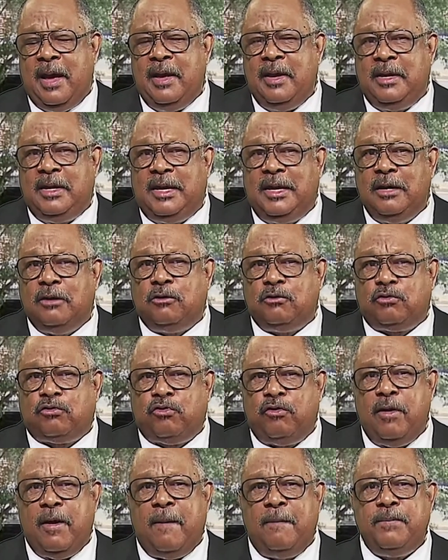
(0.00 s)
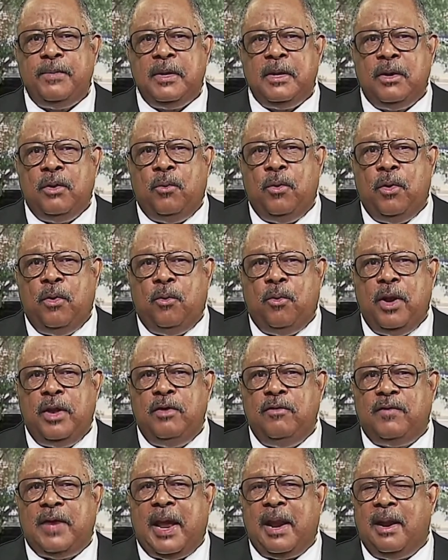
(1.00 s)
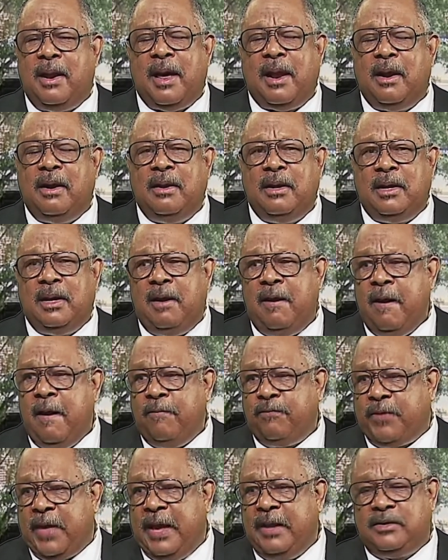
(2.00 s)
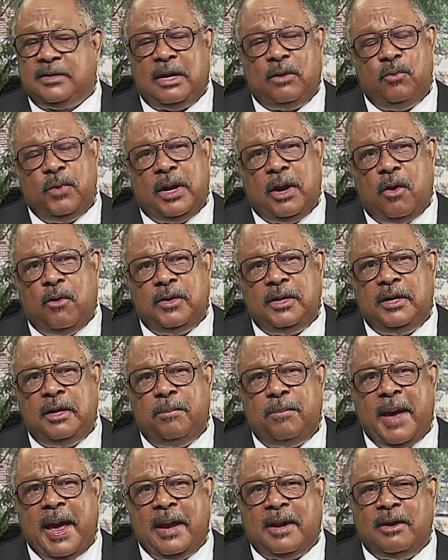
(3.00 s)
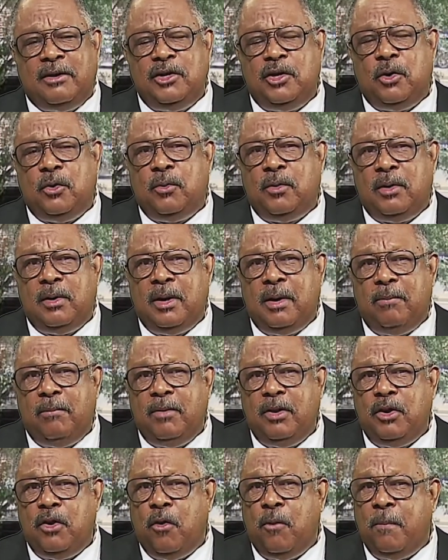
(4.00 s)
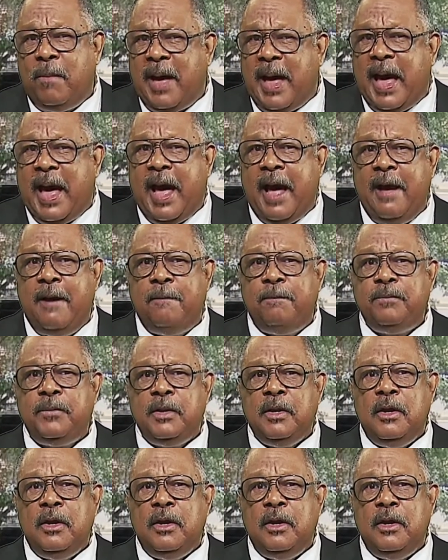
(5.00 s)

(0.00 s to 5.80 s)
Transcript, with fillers: a, a guilt trip where you've got a lot of ugly things that went on in the back of your, your mind.